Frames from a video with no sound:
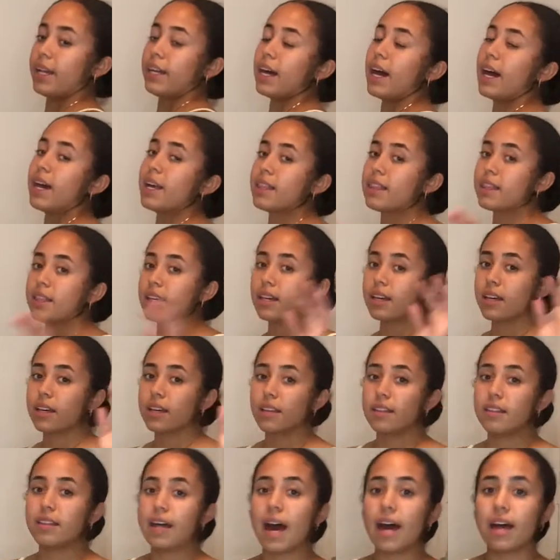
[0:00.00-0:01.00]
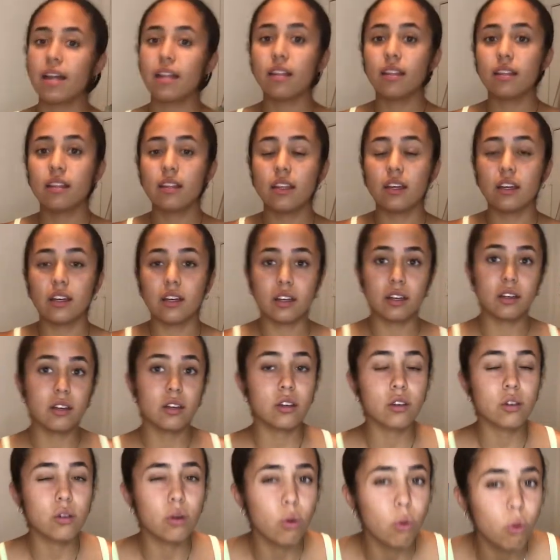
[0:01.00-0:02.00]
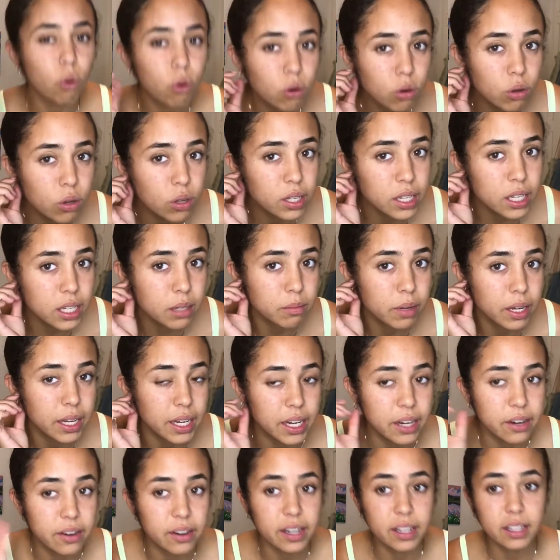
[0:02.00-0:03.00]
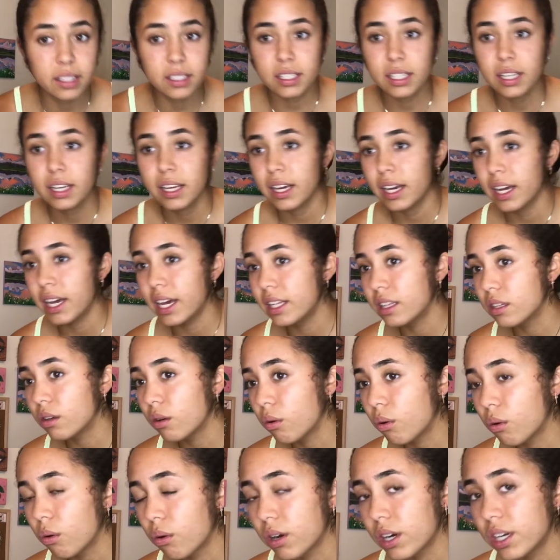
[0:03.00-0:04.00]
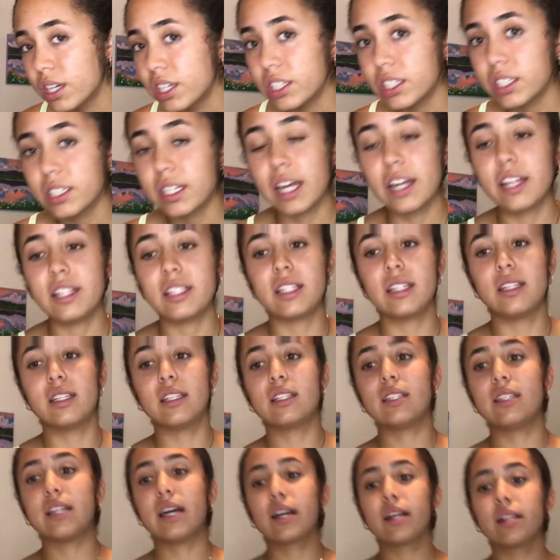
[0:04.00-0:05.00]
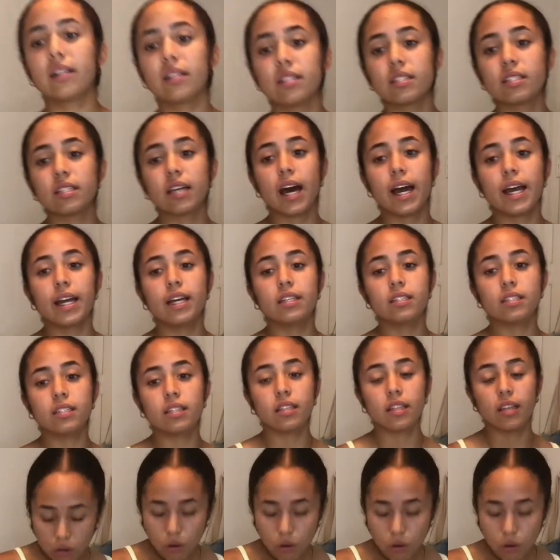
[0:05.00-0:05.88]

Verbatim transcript: I think that the coral in my earrings and the orange that is in this necklace tie into the